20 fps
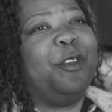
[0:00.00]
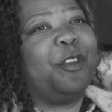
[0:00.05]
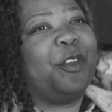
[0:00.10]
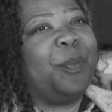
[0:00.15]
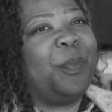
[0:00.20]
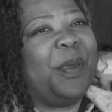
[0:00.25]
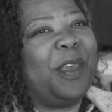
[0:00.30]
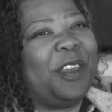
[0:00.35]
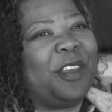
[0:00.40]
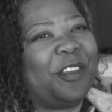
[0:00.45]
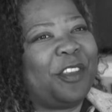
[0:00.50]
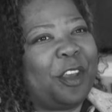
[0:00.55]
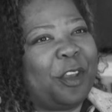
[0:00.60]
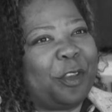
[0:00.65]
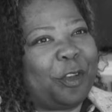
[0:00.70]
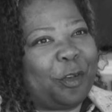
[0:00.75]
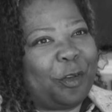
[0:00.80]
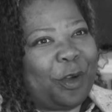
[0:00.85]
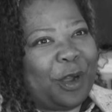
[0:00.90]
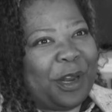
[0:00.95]
used to be in
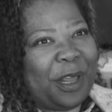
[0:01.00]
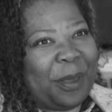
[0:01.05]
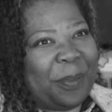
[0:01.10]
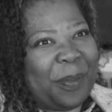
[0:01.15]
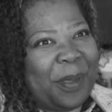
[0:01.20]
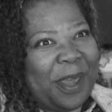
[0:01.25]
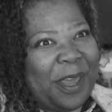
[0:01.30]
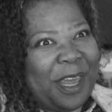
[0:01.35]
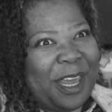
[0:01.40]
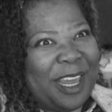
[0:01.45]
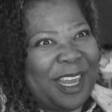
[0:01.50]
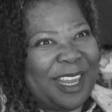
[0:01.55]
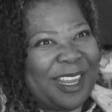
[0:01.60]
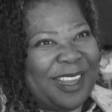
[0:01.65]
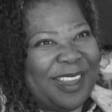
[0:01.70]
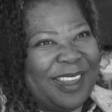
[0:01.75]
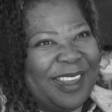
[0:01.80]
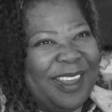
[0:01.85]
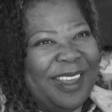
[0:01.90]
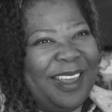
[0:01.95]
such chronic pain.
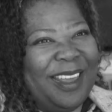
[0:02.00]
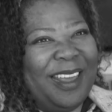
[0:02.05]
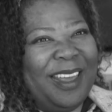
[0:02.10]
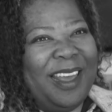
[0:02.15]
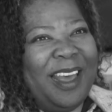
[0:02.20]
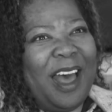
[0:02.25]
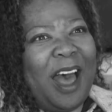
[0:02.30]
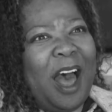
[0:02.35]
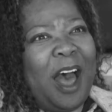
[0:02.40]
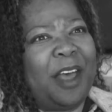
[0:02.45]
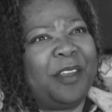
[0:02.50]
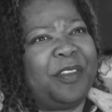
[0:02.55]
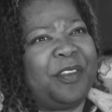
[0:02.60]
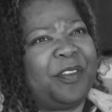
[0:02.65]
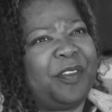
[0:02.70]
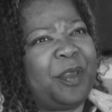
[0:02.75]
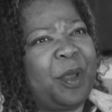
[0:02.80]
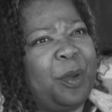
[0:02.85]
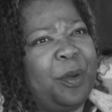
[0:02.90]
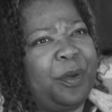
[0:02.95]
I
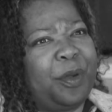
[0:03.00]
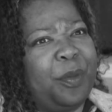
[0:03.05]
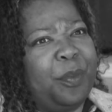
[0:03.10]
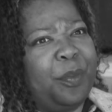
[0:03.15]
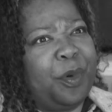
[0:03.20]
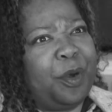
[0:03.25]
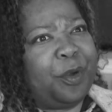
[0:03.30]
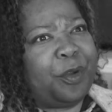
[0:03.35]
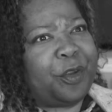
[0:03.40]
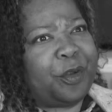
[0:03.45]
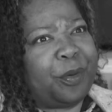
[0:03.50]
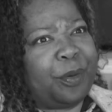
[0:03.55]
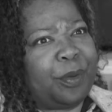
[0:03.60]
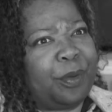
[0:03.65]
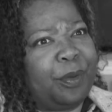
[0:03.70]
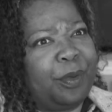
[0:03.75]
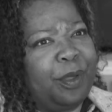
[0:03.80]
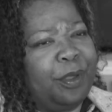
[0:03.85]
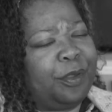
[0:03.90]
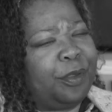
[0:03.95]
saw a commercial,
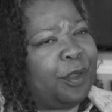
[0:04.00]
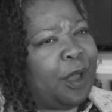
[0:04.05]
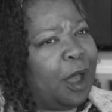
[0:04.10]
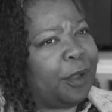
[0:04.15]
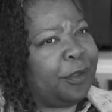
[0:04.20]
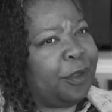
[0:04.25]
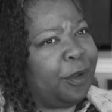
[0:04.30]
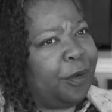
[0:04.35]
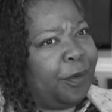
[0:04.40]
Dr.